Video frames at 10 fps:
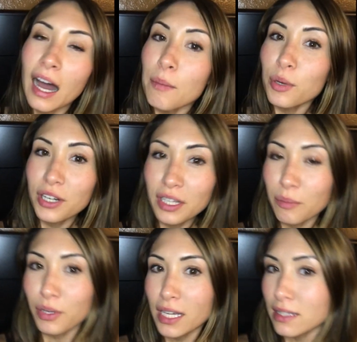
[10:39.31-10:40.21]
I'm pretty
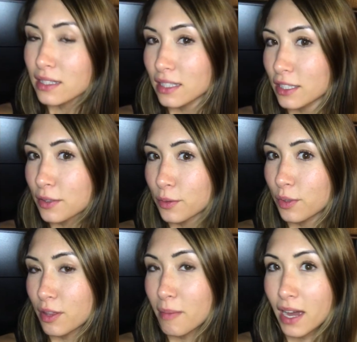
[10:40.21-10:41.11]
impressed
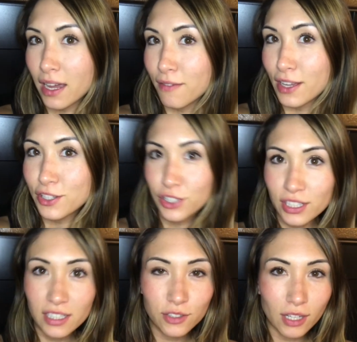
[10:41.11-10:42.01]
with my venture
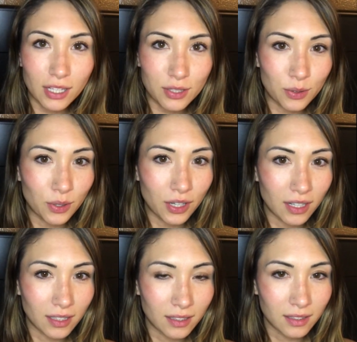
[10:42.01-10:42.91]
into
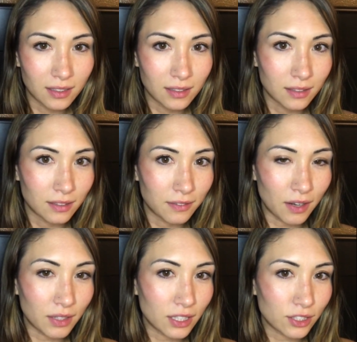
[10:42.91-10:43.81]
drugstore
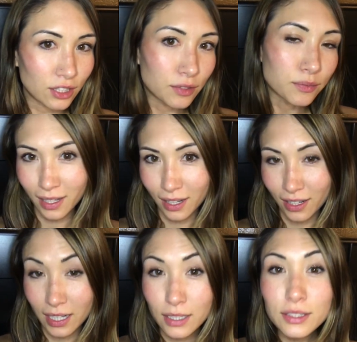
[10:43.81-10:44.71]
foundation.
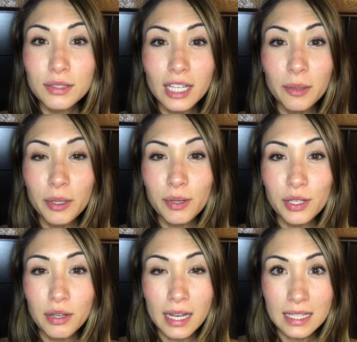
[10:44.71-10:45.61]
Alright, so tell me what
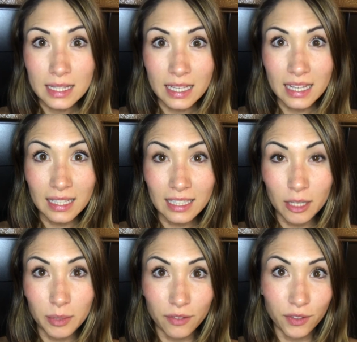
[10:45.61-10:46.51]
you guys think. Tell
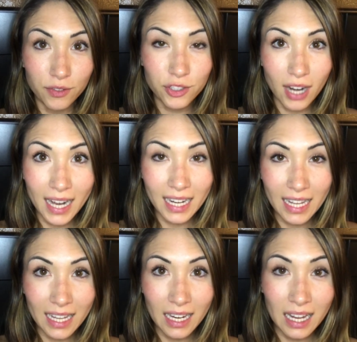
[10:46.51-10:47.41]
me if you've tried
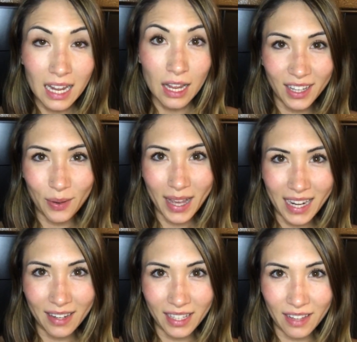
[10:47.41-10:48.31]
it. Go ahead
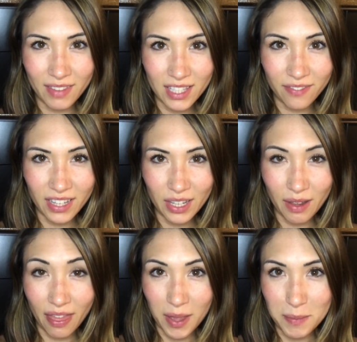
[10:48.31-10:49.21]
and give this video
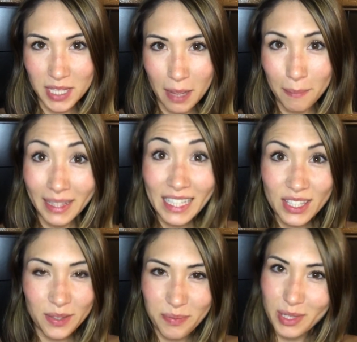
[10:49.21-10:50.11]
a thumbs up. Please
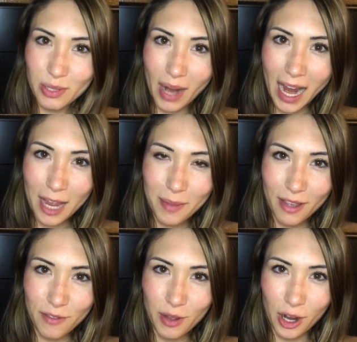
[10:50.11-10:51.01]
subscribe
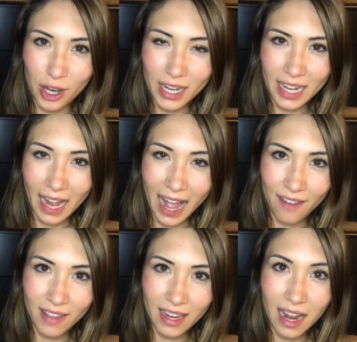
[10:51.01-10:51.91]
if you already
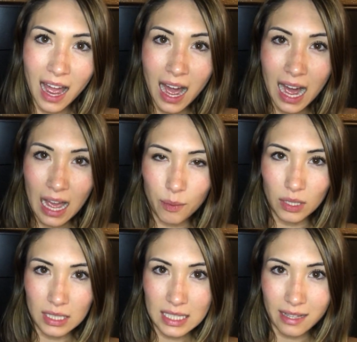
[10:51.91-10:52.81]
haven't. I will
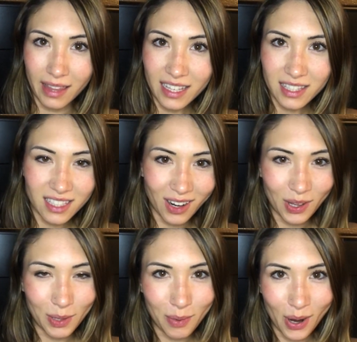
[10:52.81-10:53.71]
list links to
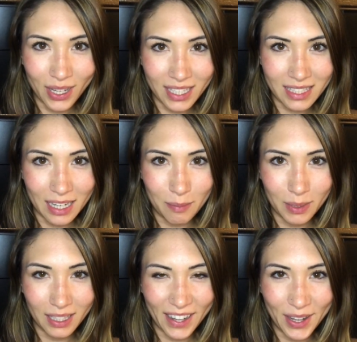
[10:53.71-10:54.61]
all the products down
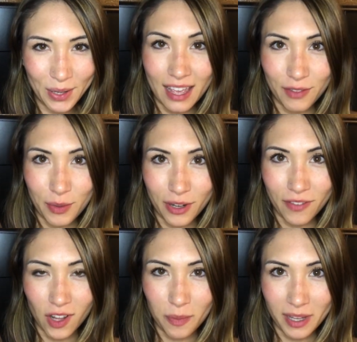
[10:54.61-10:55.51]
below. If you want to
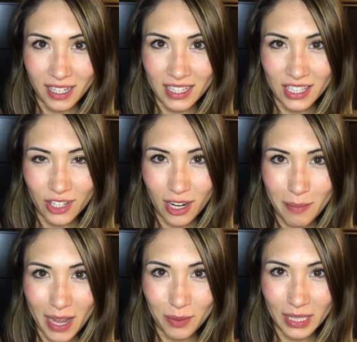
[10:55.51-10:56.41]
follow me on
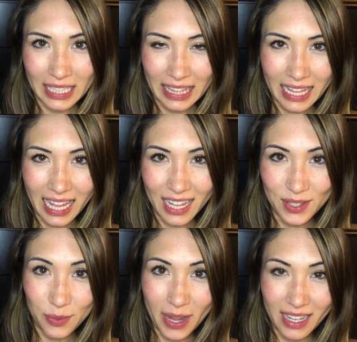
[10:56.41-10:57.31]
Instagram, I will link that
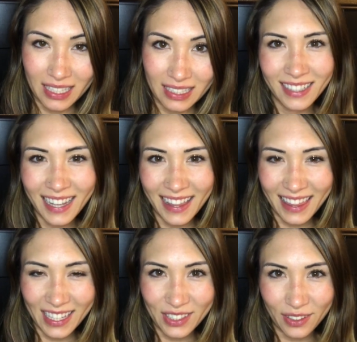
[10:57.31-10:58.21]
as well.
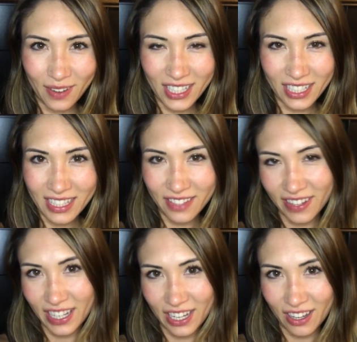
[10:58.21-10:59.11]
Thanks for watching this
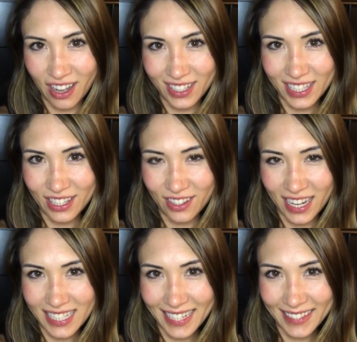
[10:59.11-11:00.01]
video. I'll see you
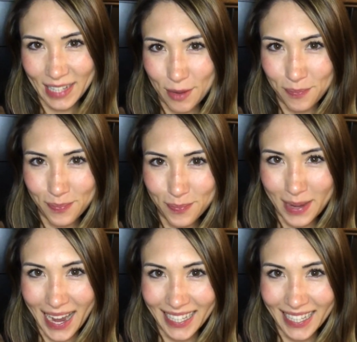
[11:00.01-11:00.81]
guys next time. Bye.